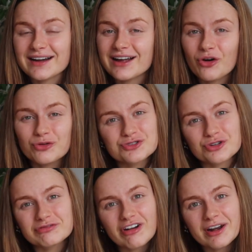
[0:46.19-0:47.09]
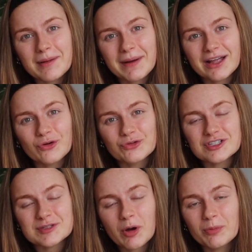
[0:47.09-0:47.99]
and I also run my own
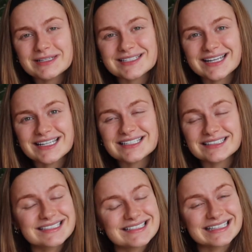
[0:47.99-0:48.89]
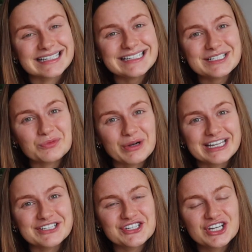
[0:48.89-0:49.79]
small business, Listy List,
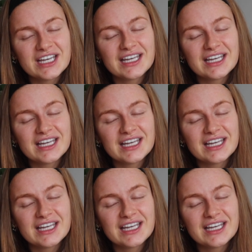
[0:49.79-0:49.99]
which,